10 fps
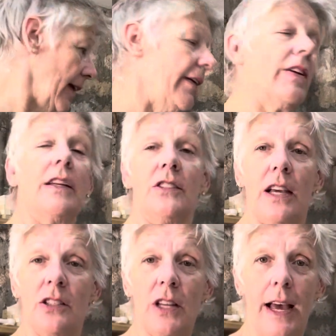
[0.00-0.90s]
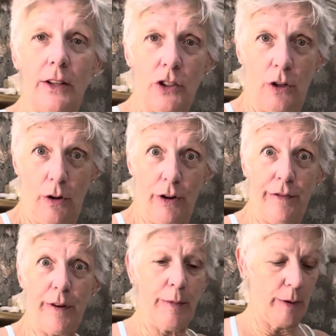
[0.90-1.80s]
even in test tiles, you learn
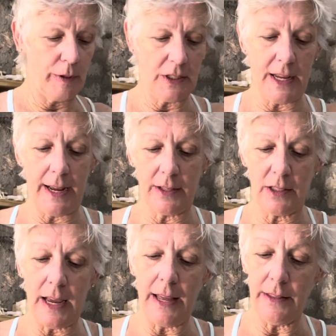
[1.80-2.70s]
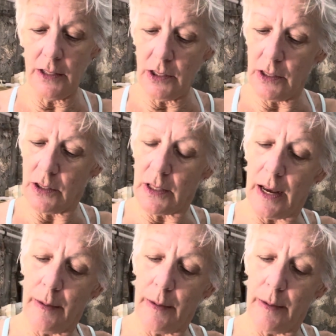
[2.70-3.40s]
from your mistakes. And this is